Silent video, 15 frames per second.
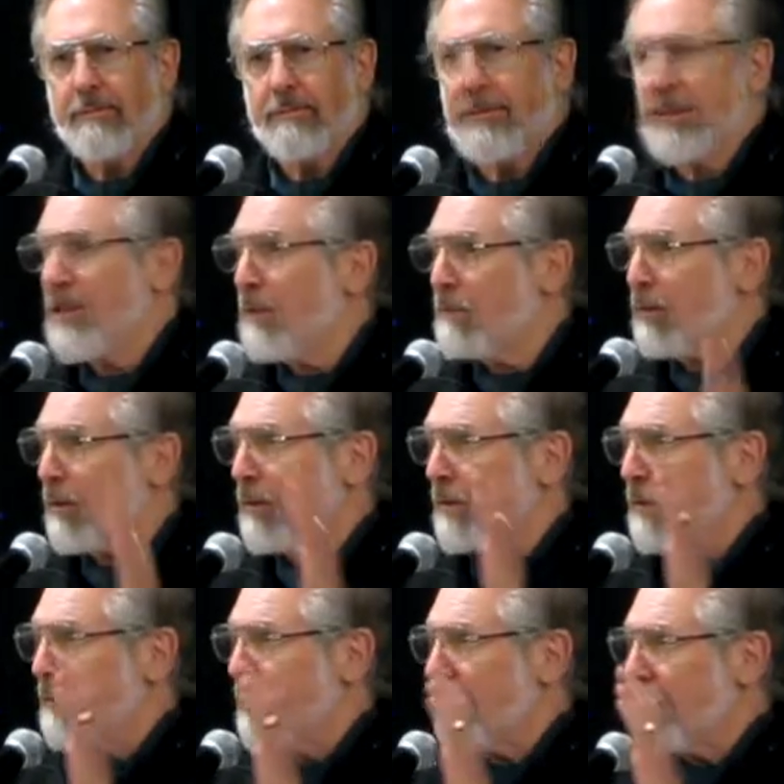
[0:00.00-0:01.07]
Simple.
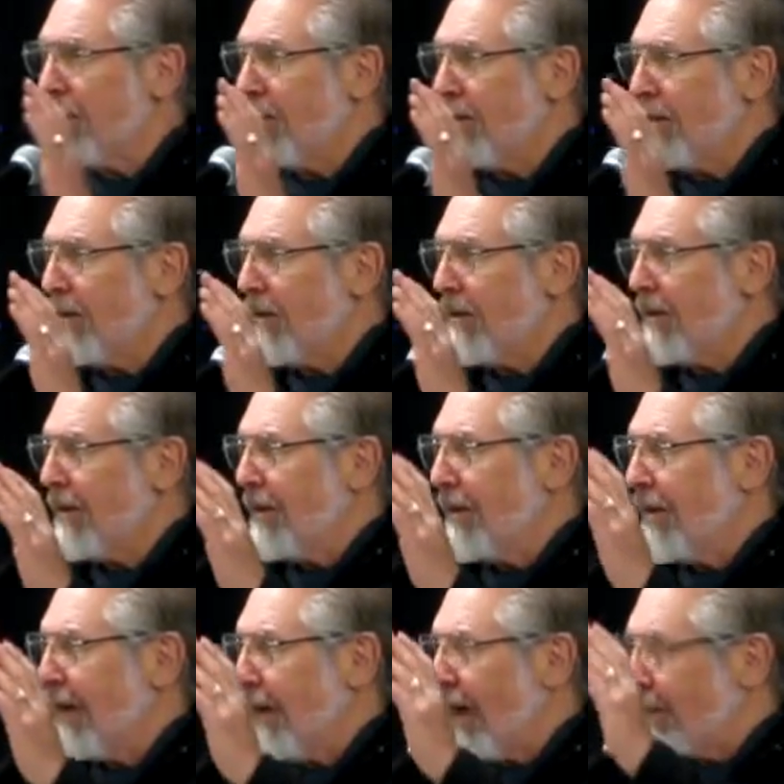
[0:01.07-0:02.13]

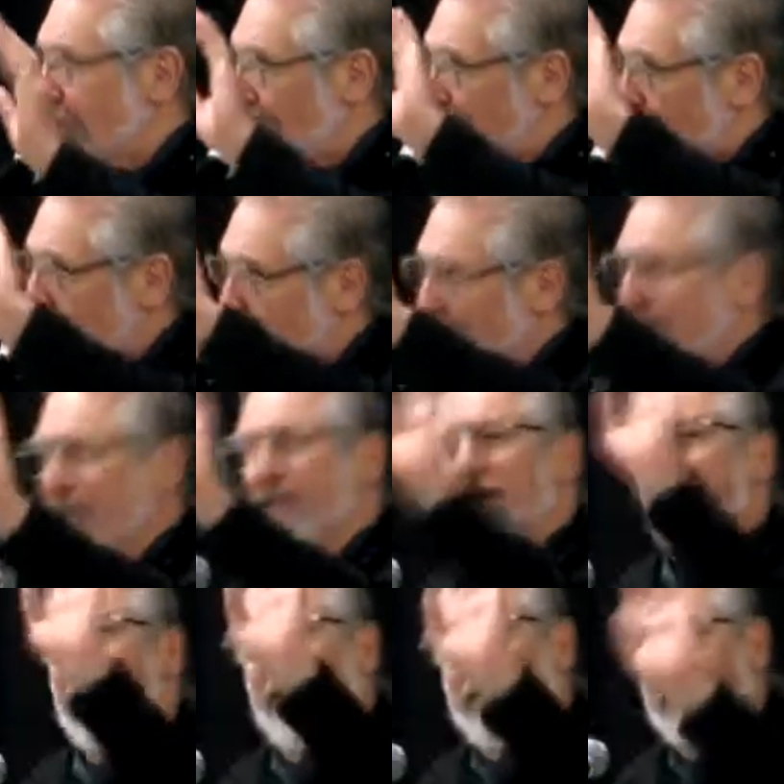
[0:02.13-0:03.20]
I mean, it's a little
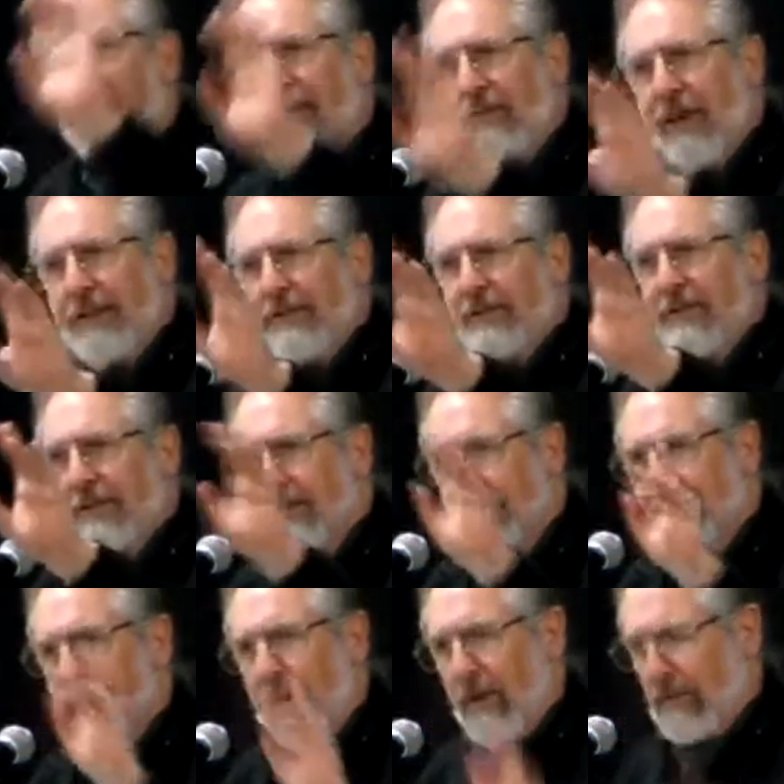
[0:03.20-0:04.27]
stark, I grant you, a little
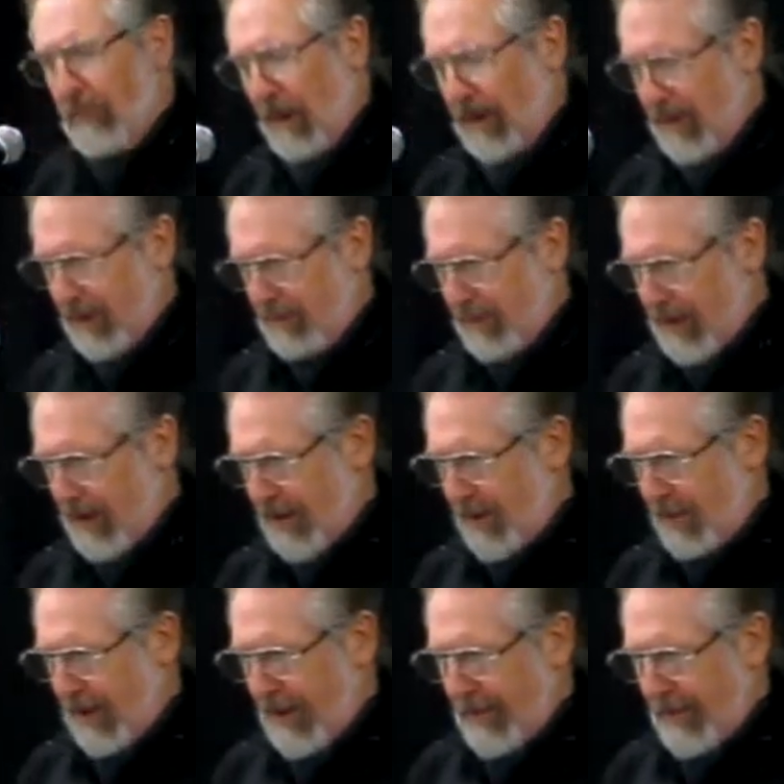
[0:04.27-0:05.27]
stark, but hear me.